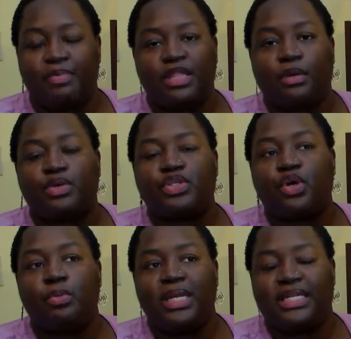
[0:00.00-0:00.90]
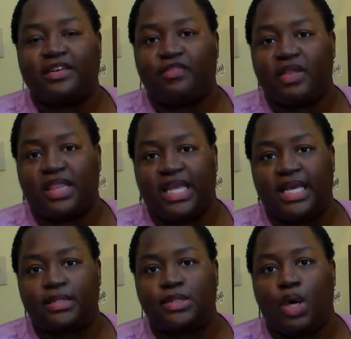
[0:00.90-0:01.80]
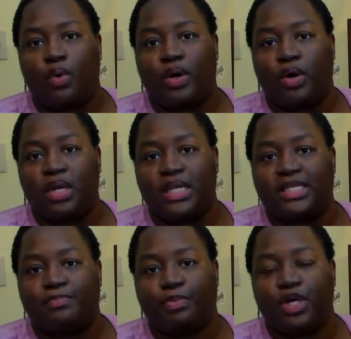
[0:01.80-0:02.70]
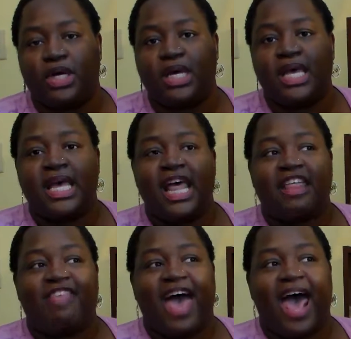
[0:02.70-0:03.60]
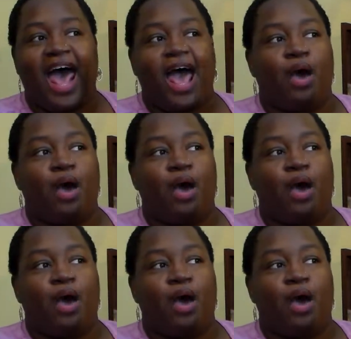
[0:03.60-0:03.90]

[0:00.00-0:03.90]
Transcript: but there were so many different things going on in this book that